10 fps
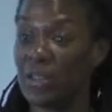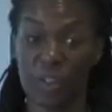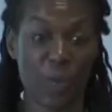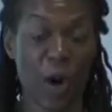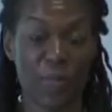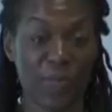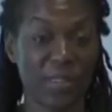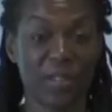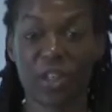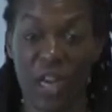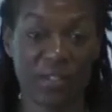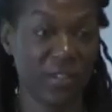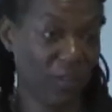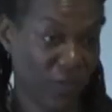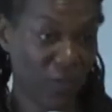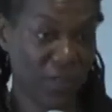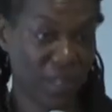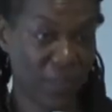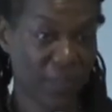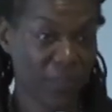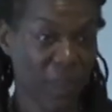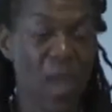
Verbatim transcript: the departments across the university.